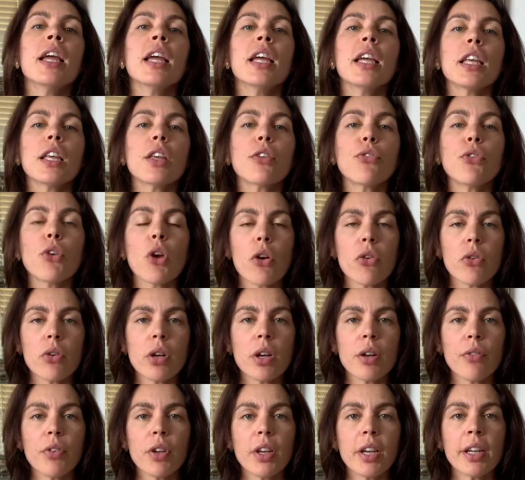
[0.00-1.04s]
If you're on
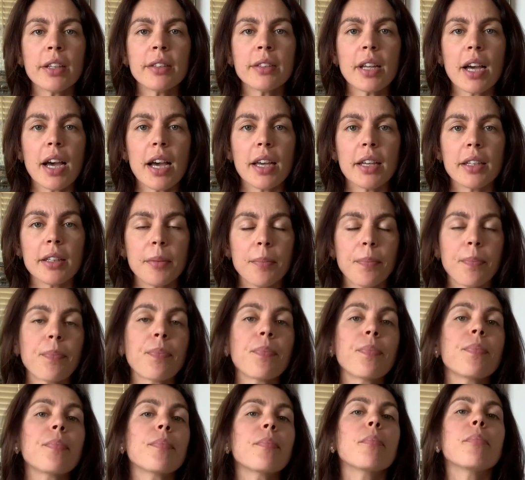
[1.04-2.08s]
a vegan diet,
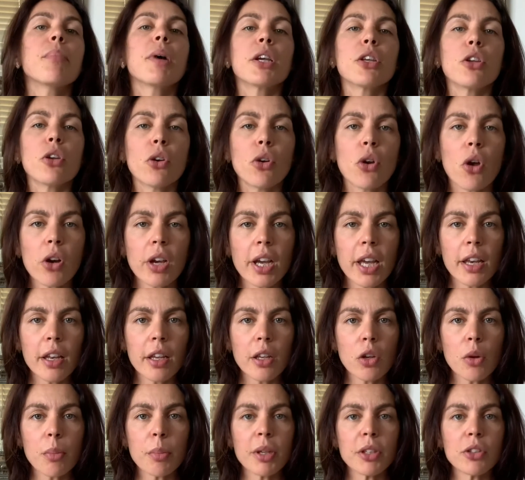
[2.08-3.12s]
but you're not getting
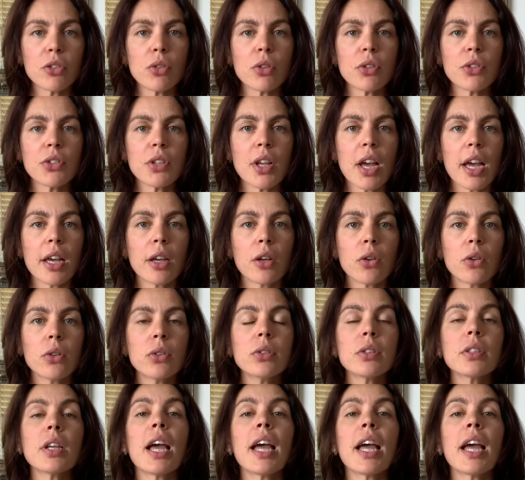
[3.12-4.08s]
your menstrual cycles